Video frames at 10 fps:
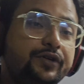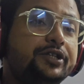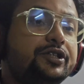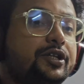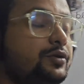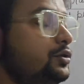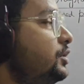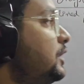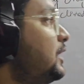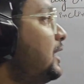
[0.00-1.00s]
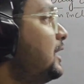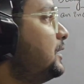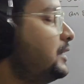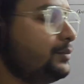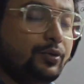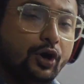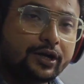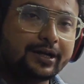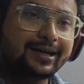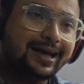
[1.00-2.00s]
friction, the
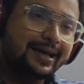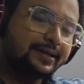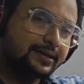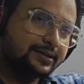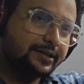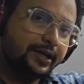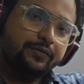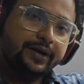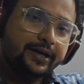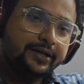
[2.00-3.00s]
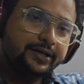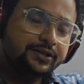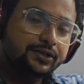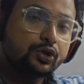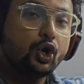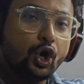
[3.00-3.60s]
block can either stay where it is